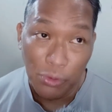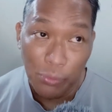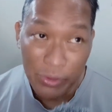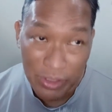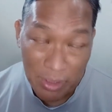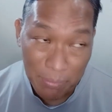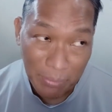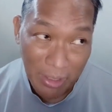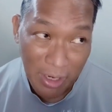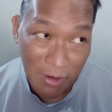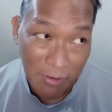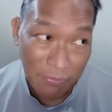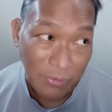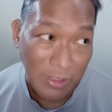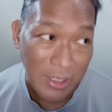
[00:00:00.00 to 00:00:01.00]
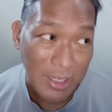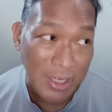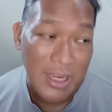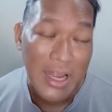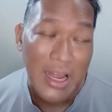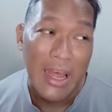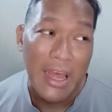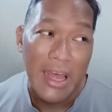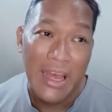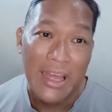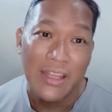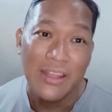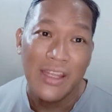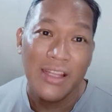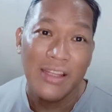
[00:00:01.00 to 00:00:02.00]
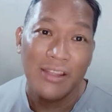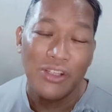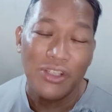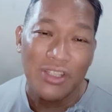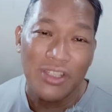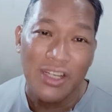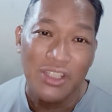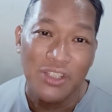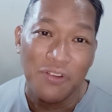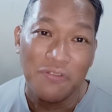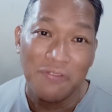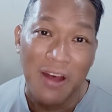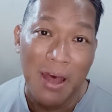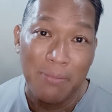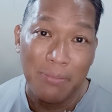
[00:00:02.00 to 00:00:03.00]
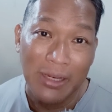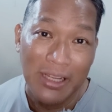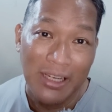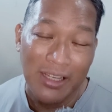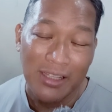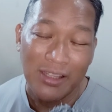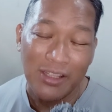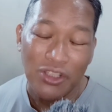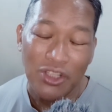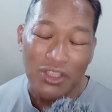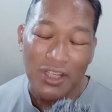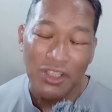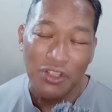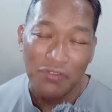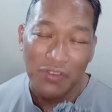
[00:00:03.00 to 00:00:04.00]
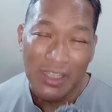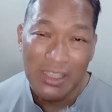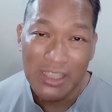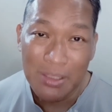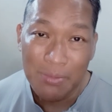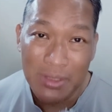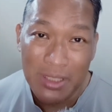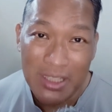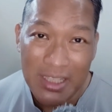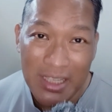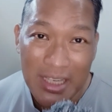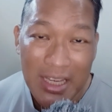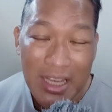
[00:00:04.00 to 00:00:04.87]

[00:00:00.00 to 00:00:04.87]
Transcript: Read them carefully, and then there's a sense of family in it. There's a sense of intimacy